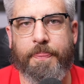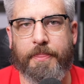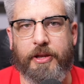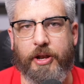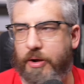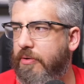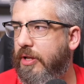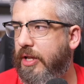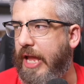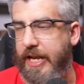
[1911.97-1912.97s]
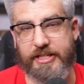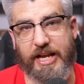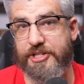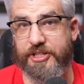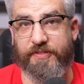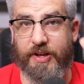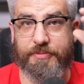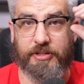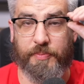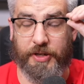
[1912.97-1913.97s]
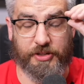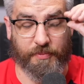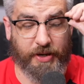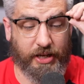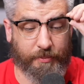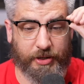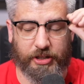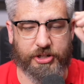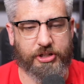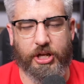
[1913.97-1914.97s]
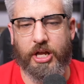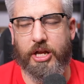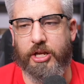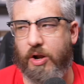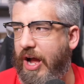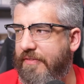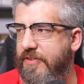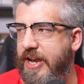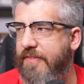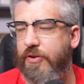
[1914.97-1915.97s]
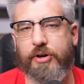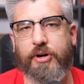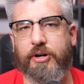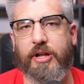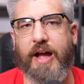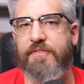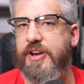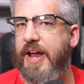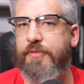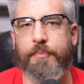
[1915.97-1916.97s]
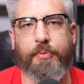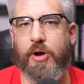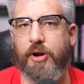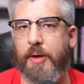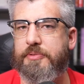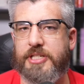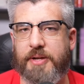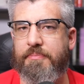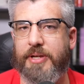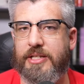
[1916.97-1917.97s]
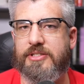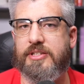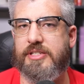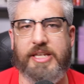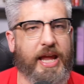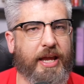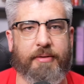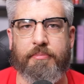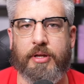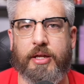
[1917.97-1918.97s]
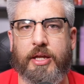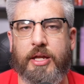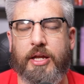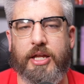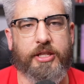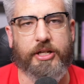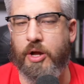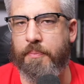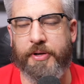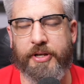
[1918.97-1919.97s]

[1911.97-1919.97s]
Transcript: and he's actually developed into be, to me, I mean, there's, I've never brought up Tim Means' name in the company